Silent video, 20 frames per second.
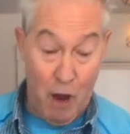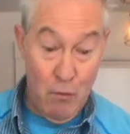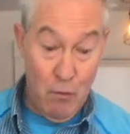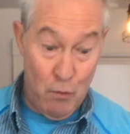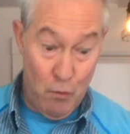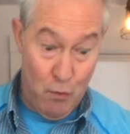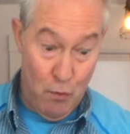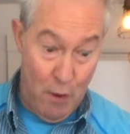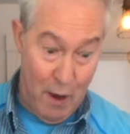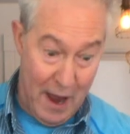
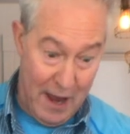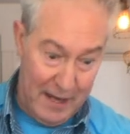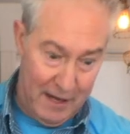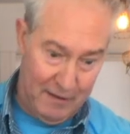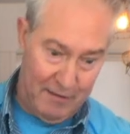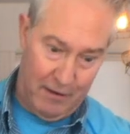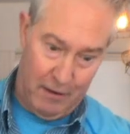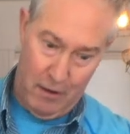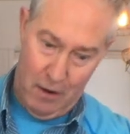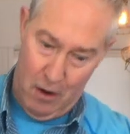ready
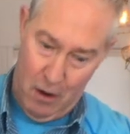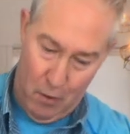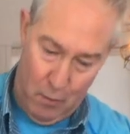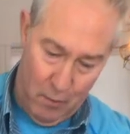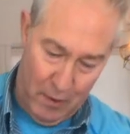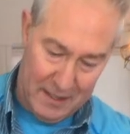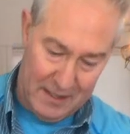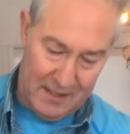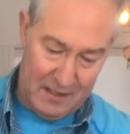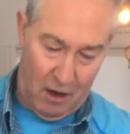to go
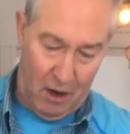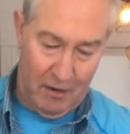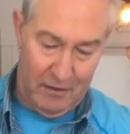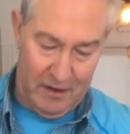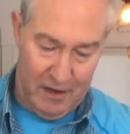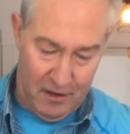once all the